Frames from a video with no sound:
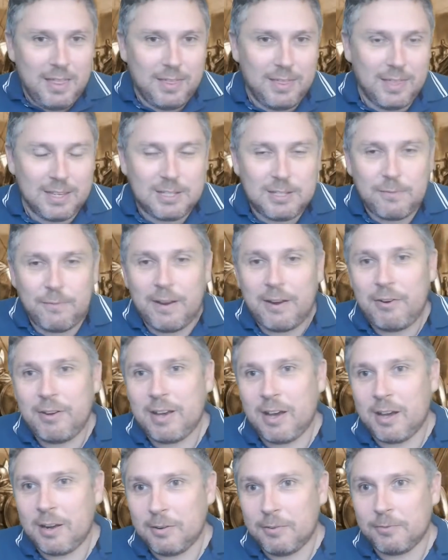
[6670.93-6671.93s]
this very
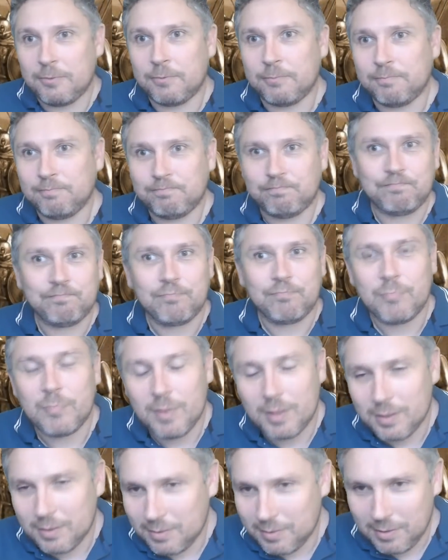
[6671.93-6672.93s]
kind of
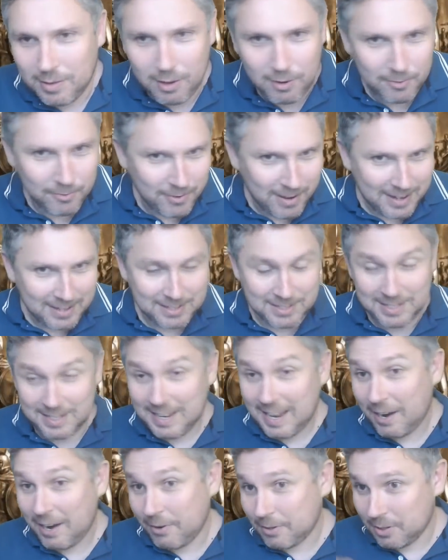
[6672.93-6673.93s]
low fantasy
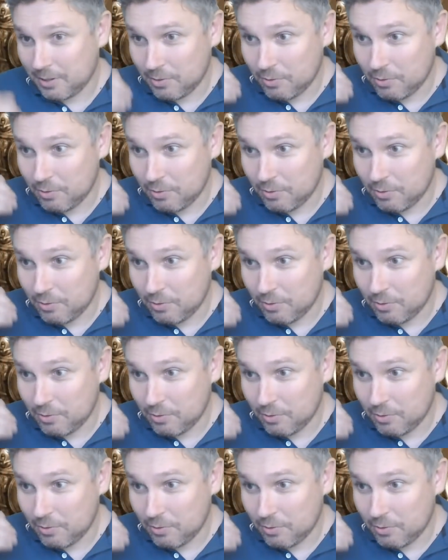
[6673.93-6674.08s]
character,